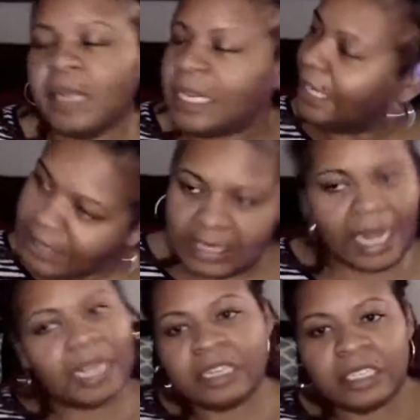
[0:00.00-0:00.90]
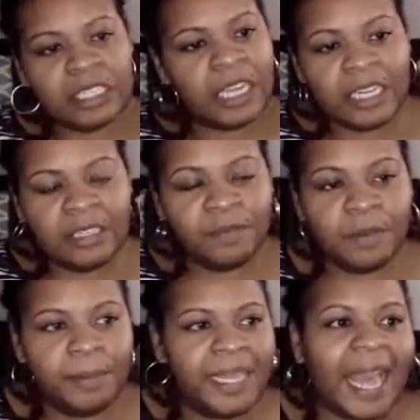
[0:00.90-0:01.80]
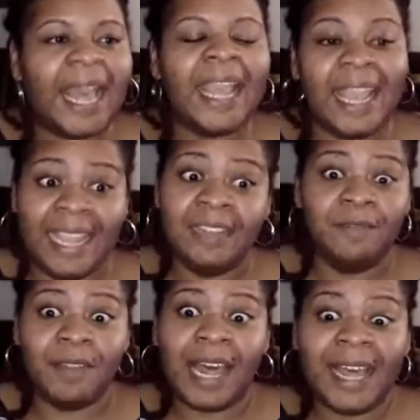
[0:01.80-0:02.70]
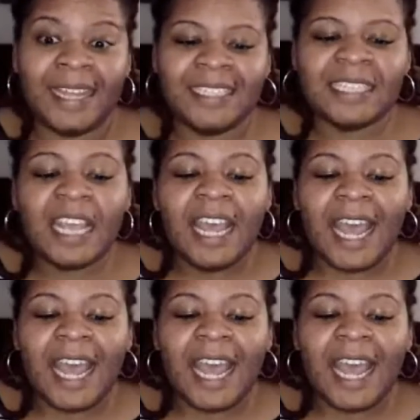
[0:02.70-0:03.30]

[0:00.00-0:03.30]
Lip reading: and that's not going to cut it for me. I hate flies.